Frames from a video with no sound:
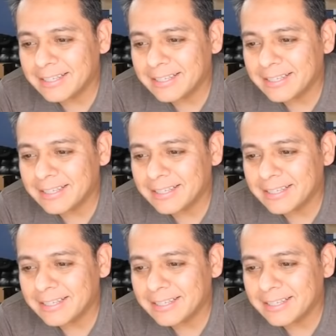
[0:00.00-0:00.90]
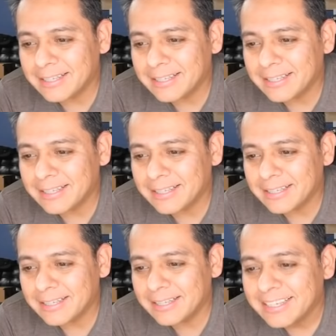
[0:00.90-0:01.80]
Not safe for
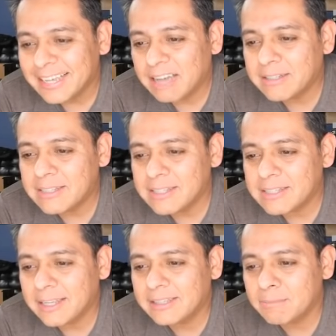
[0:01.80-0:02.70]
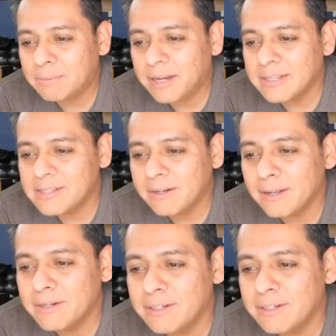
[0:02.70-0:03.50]
kids. How did Tesla get the price so low?